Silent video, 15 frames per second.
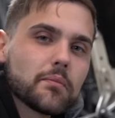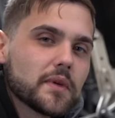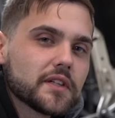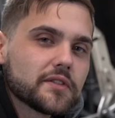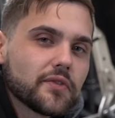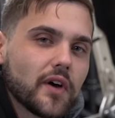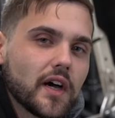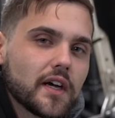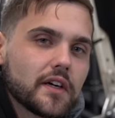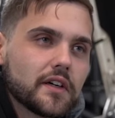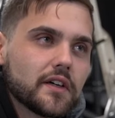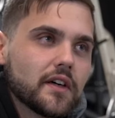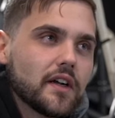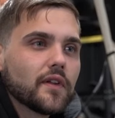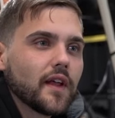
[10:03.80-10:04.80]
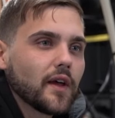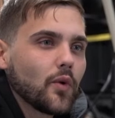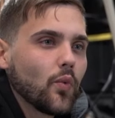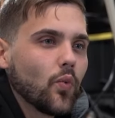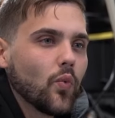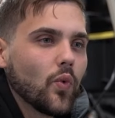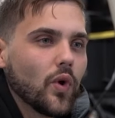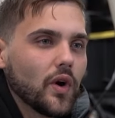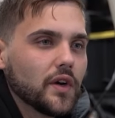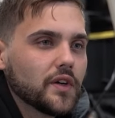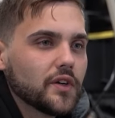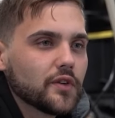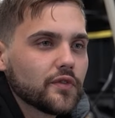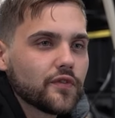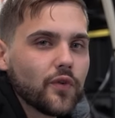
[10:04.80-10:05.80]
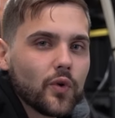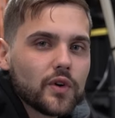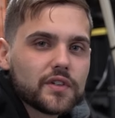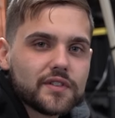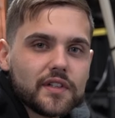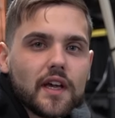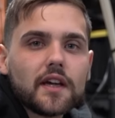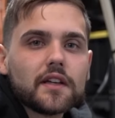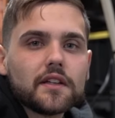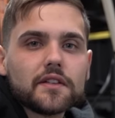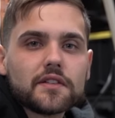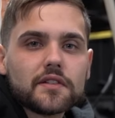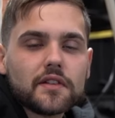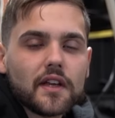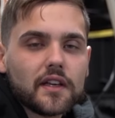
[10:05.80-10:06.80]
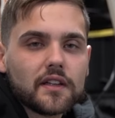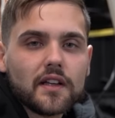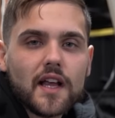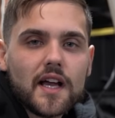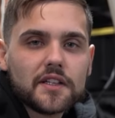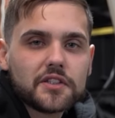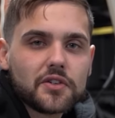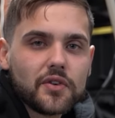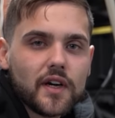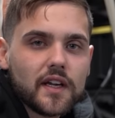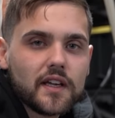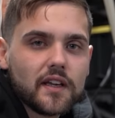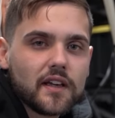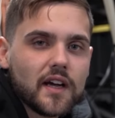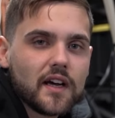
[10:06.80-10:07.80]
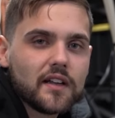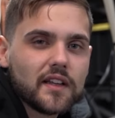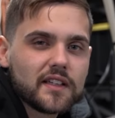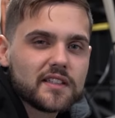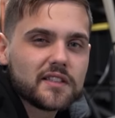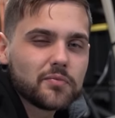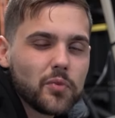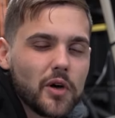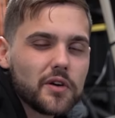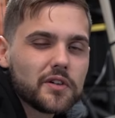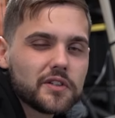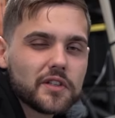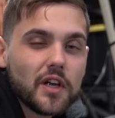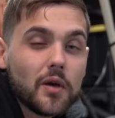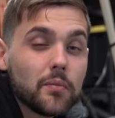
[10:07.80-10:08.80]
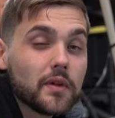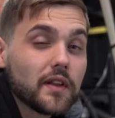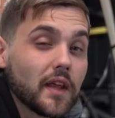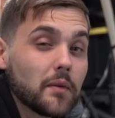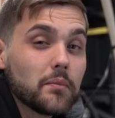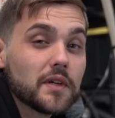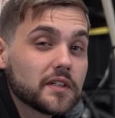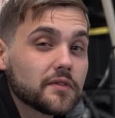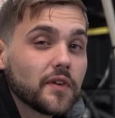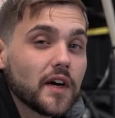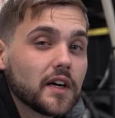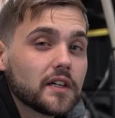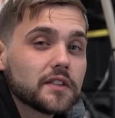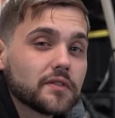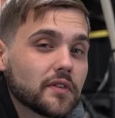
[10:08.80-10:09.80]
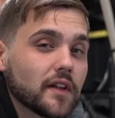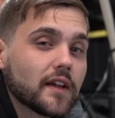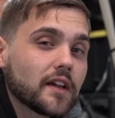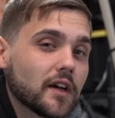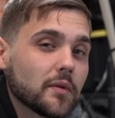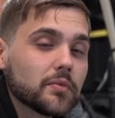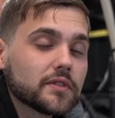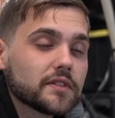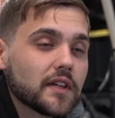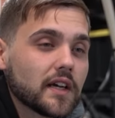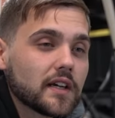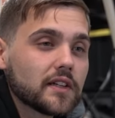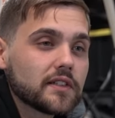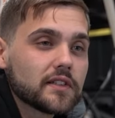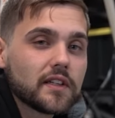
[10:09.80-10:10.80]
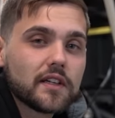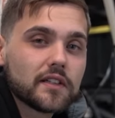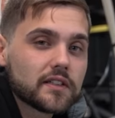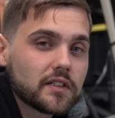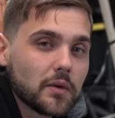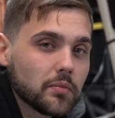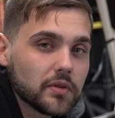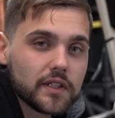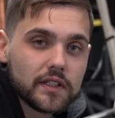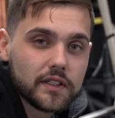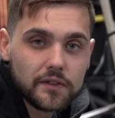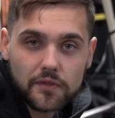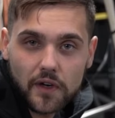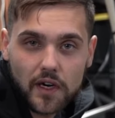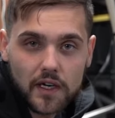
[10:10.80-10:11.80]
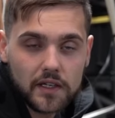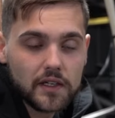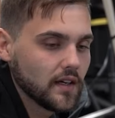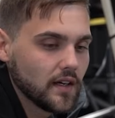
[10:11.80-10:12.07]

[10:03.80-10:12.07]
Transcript: misfire for like 1 to 4 seconds. Like the last crank, it kind of like sputters up and like misfires for like a couple seconds, then it's completely fine.